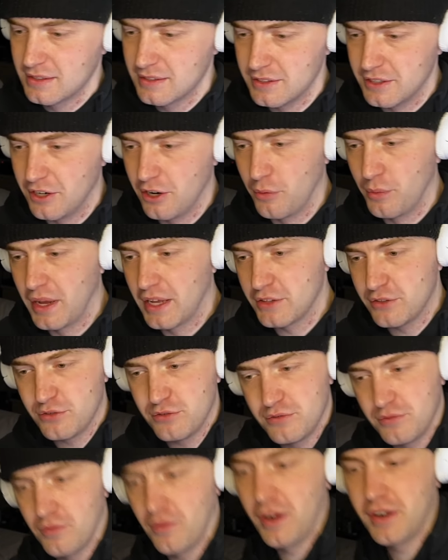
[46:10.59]
You know, we had
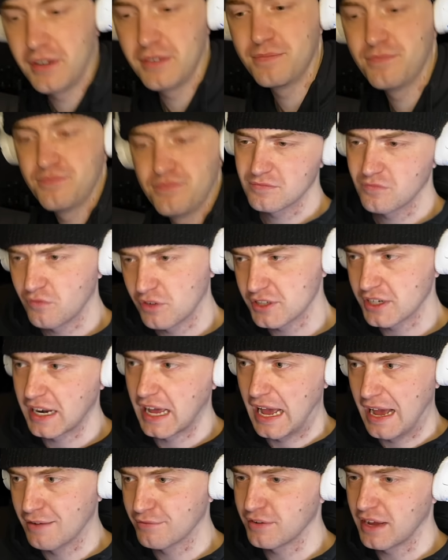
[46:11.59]
one and a
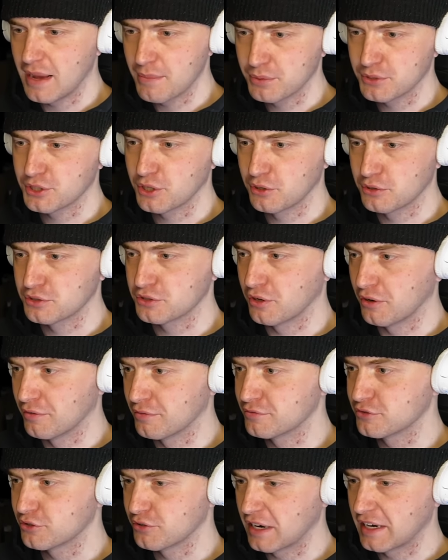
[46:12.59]
half episodes
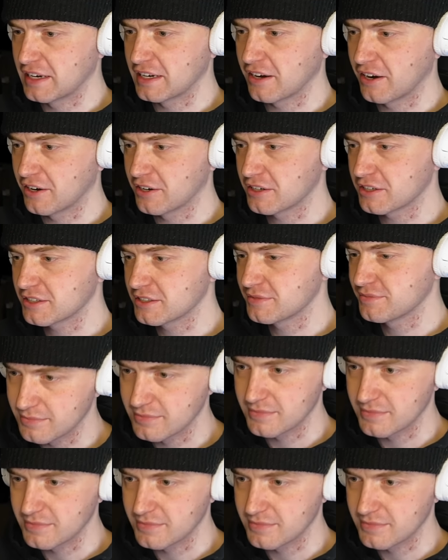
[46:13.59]
of training arc.